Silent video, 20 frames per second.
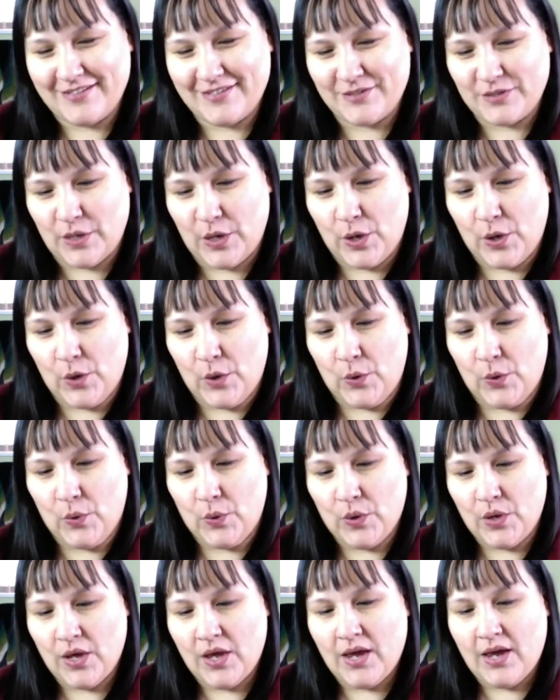So
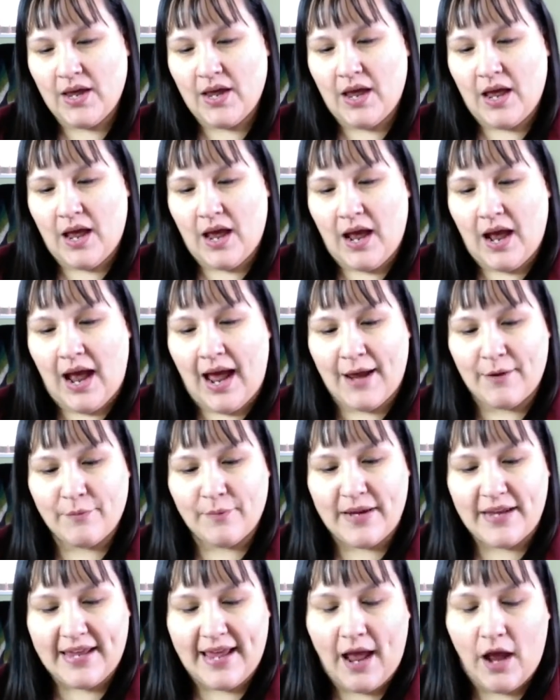I
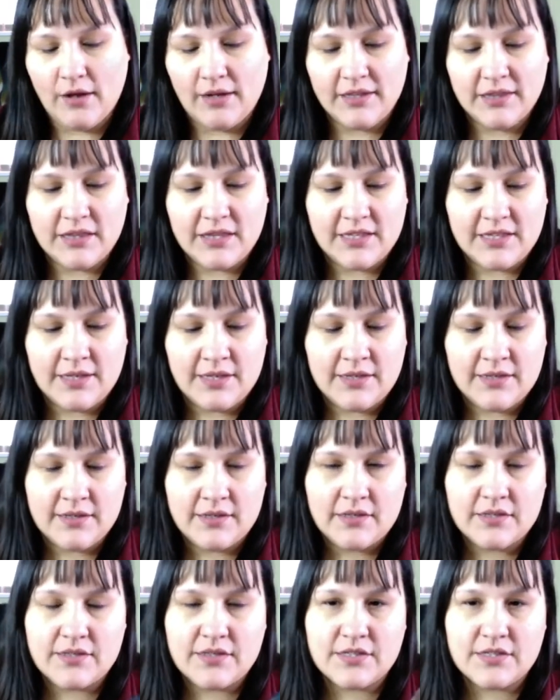recounted the